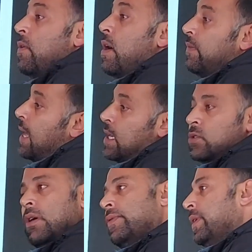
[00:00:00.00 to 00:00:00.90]
of that
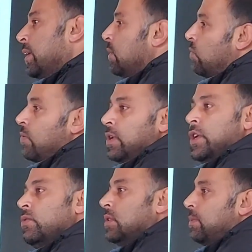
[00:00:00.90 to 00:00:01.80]
software we will
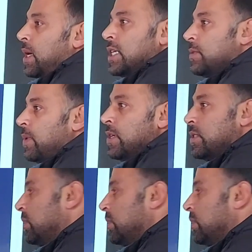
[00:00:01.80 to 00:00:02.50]
give to the participants.